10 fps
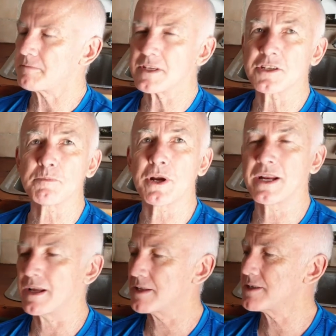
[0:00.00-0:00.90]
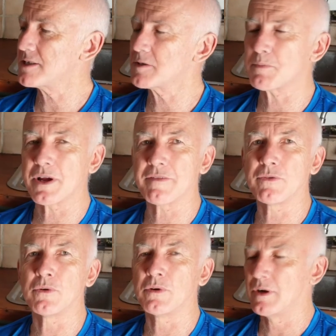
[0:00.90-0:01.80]
spray. Now this is spray
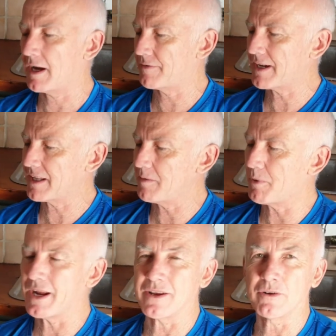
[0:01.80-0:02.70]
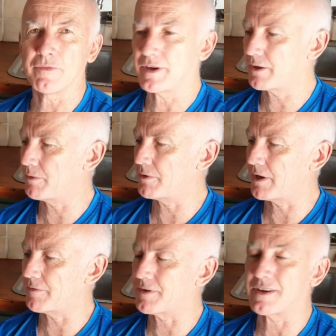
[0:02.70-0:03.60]
for, I've taken the branding off, I don't want to
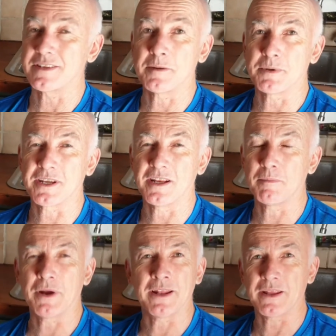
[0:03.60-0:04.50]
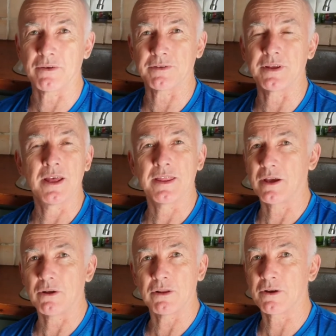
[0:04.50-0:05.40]
advertise any particular brand because there are
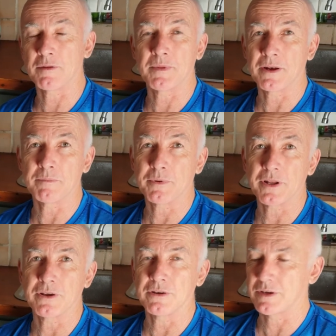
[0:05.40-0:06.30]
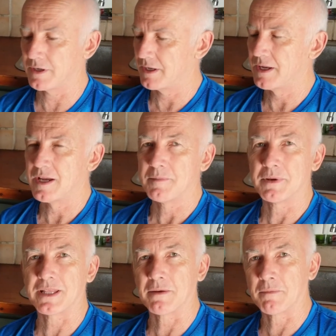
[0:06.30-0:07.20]
a whole lot of them that are pretty good.
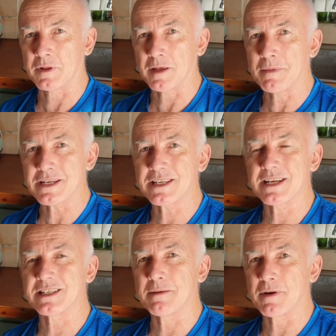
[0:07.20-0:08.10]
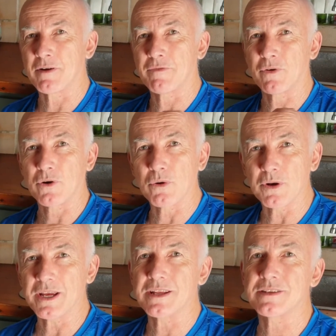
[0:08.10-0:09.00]
But what they must say is they are for
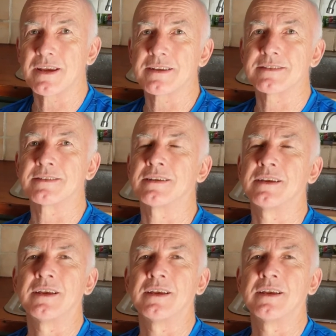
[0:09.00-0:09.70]
crawling insects,